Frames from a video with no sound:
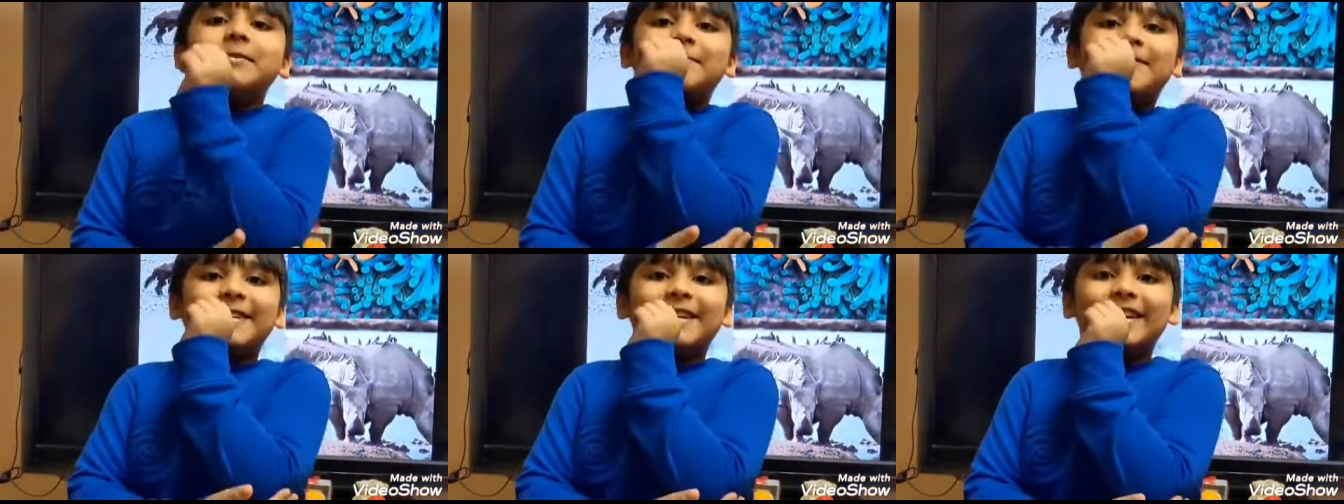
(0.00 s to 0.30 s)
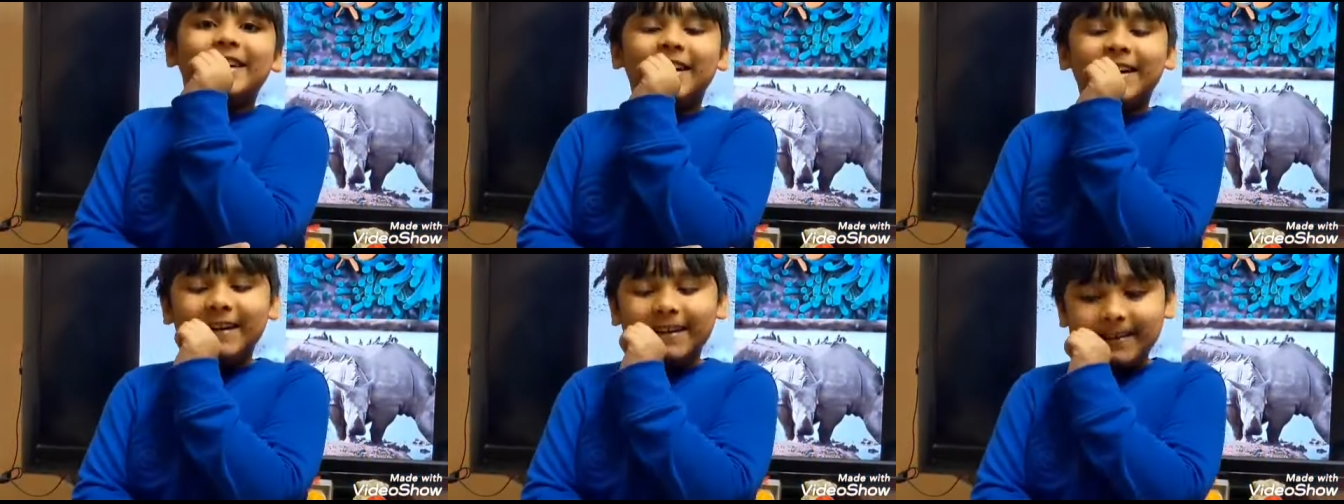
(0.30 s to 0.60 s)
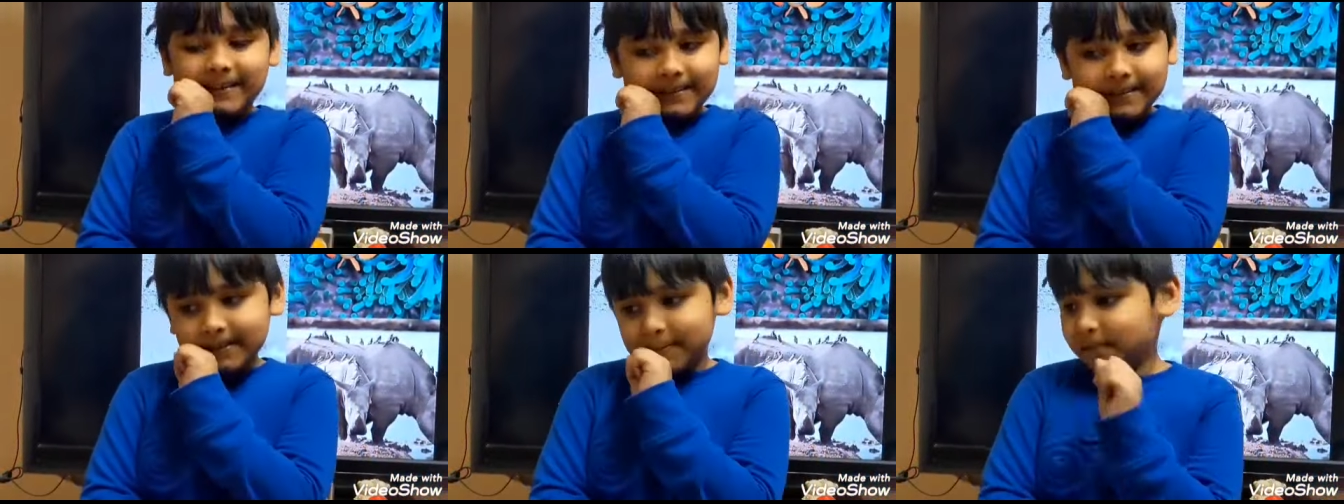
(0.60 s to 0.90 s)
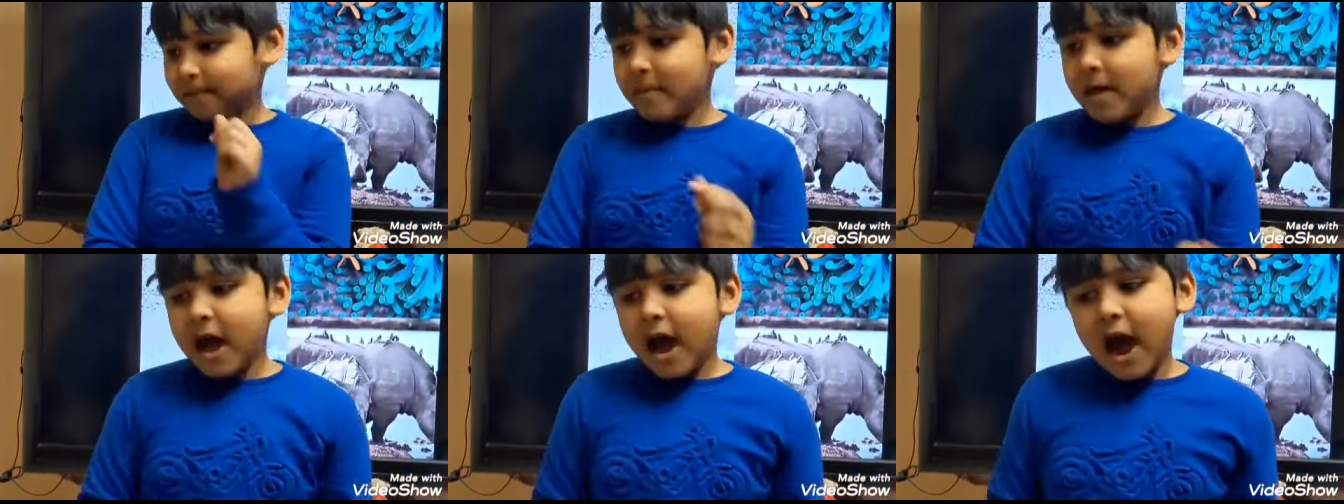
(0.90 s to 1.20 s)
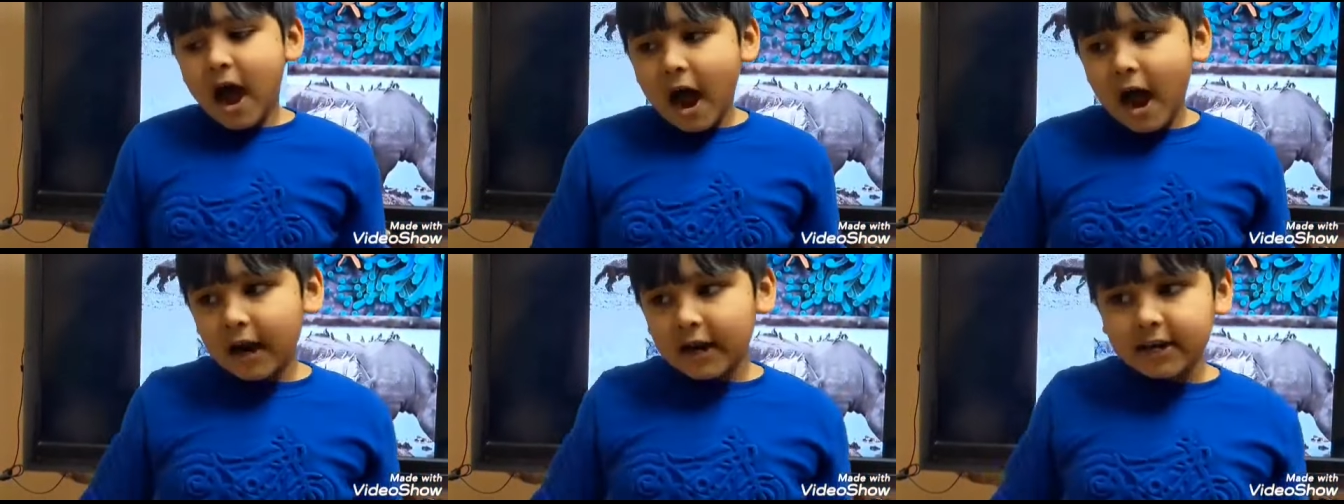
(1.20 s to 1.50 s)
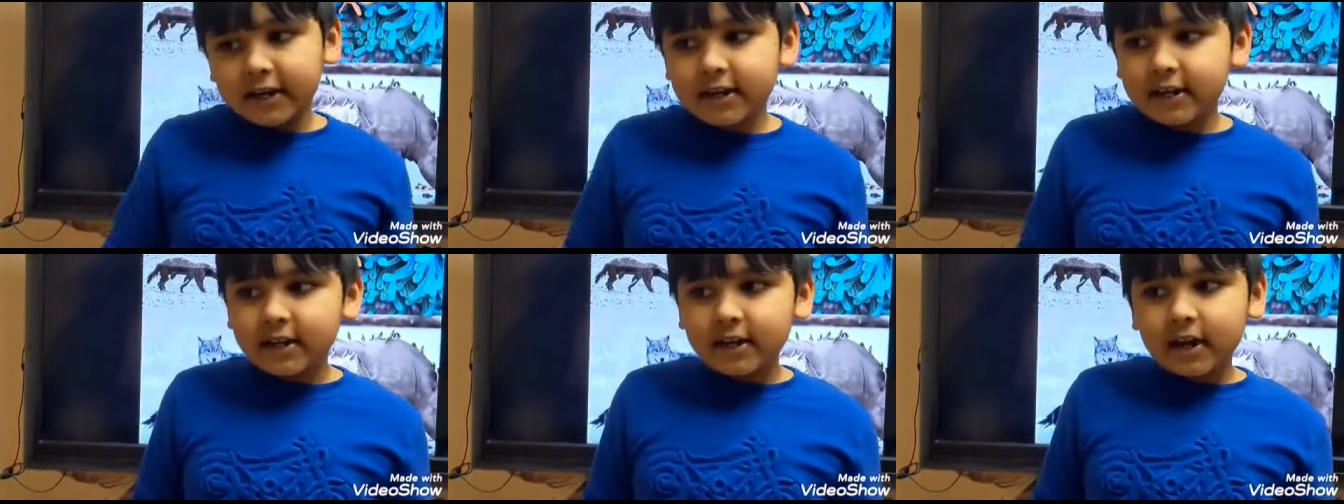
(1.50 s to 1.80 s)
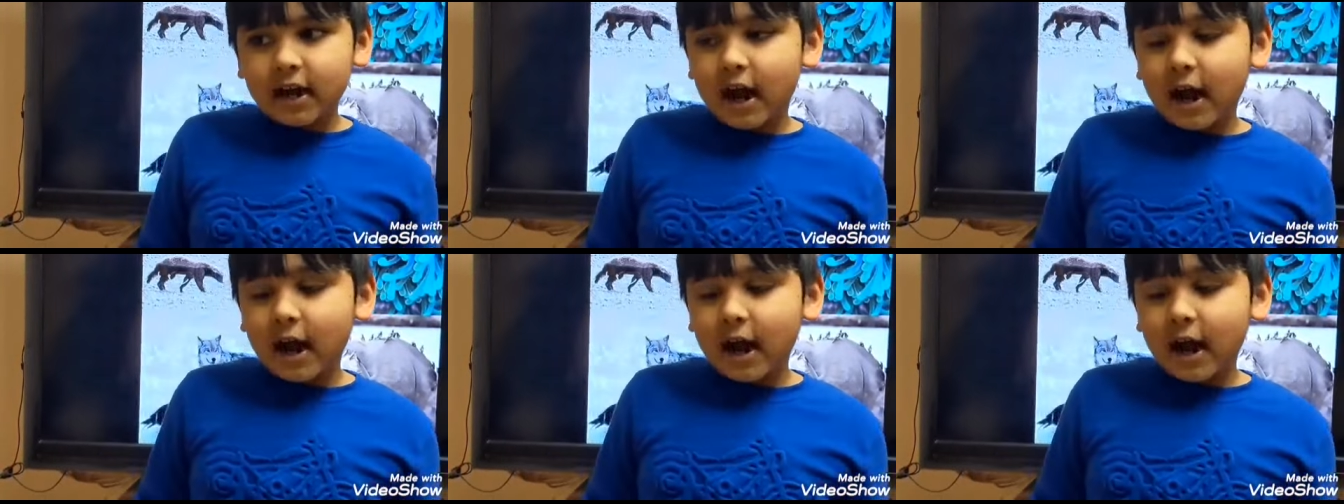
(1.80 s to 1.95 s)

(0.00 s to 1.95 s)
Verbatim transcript: because I did